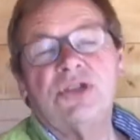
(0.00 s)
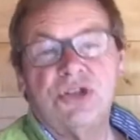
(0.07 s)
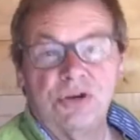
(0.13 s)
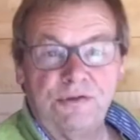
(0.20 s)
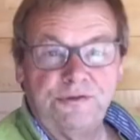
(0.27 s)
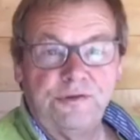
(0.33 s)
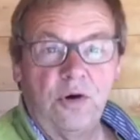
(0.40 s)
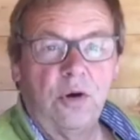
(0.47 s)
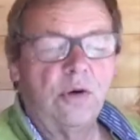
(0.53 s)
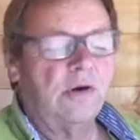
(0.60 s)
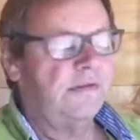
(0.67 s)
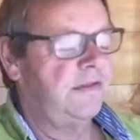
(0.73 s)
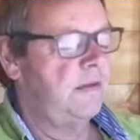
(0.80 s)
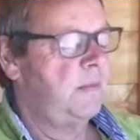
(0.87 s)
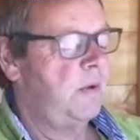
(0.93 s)
Do four
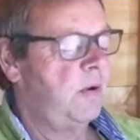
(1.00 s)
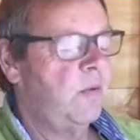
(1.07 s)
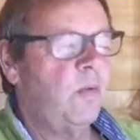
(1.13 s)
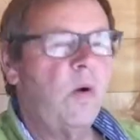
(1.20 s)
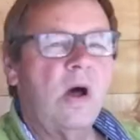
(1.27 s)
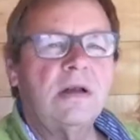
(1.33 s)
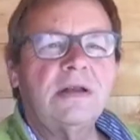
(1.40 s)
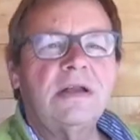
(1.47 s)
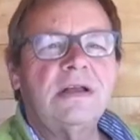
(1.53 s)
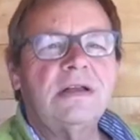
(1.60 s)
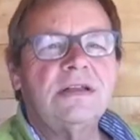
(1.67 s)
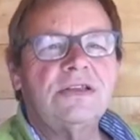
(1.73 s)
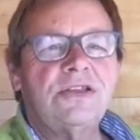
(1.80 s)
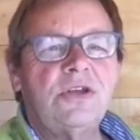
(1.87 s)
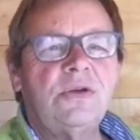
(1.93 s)
of them. One,
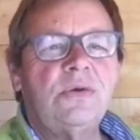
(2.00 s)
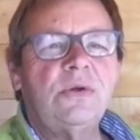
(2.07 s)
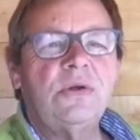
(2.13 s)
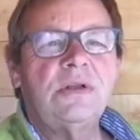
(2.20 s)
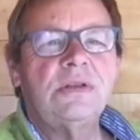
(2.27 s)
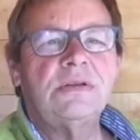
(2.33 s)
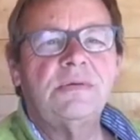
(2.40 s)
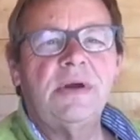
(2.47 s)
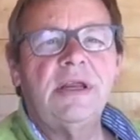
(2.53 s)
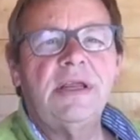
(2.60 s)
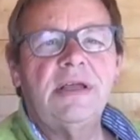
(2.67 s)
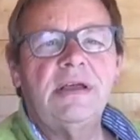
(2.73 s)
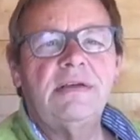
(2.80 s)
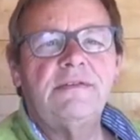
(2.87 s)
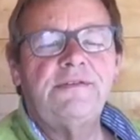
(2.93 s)
two,
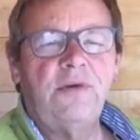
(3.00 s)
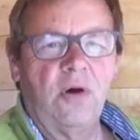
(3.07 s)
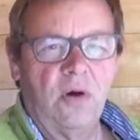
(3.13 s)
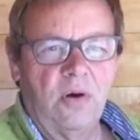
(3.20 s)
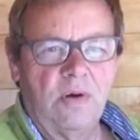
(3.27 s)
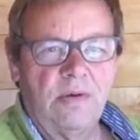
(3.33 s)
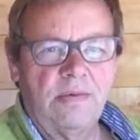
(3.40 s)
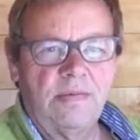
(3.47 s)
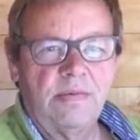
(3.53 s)
three, four.